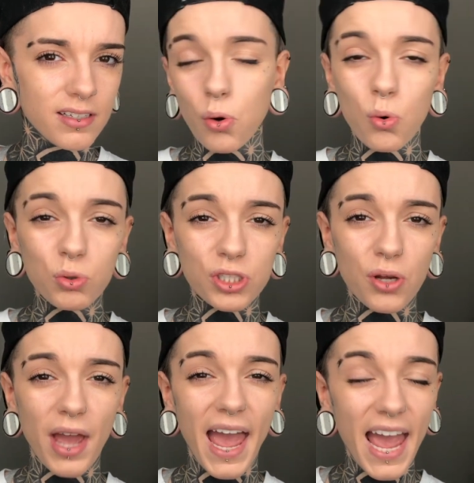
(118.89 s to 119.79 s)
Also,
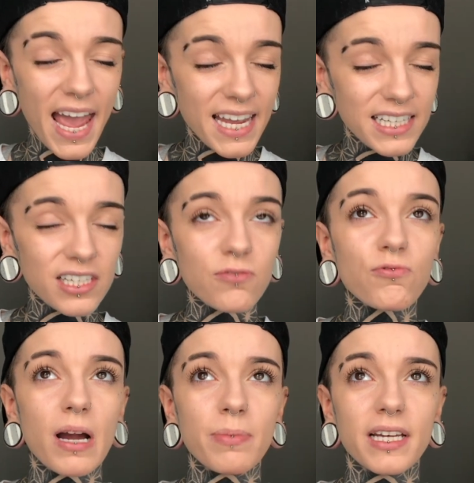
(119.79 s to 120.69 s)
hate
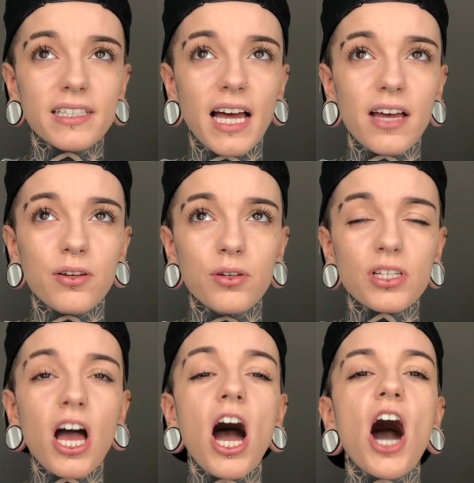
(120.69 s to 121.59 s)
wrapping tattoos.
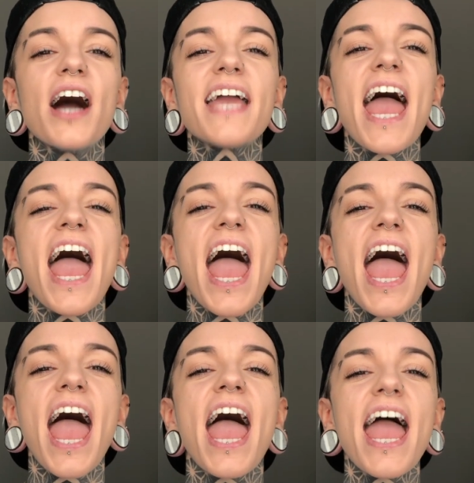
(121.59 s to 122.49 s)
I
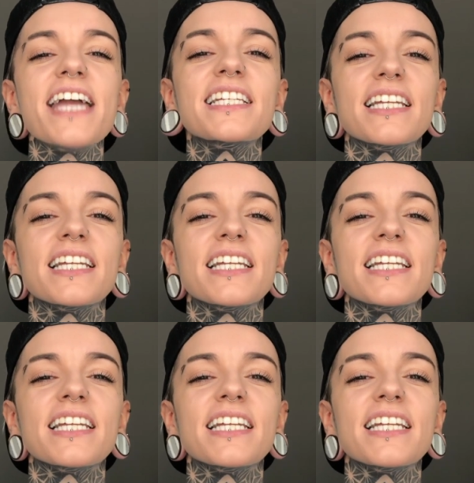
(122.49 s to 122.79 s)
hate